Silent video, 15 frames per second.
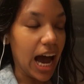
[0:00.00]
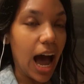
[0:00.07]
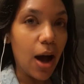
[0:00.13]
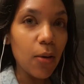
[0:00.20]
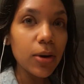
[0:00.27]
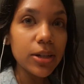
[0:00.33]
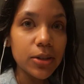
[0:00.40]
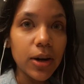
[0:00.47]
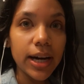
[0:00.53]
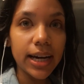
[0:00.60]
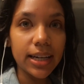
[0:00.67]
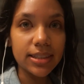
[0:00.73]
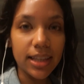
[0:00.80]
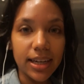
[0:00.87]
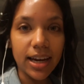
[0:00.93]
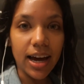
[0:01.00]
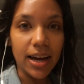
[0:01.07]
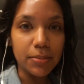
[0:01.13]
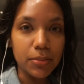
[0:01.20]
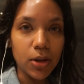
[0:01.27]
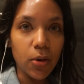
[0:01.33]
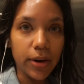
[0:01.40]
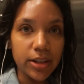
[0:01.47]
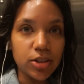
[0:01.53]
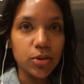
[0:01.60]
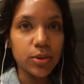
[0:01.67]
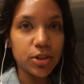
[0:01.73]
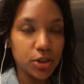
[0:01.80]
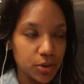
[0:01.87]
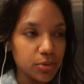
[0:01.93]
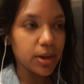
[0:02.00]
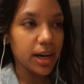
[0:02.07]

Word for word: How annoying. Like I'm going to a shoot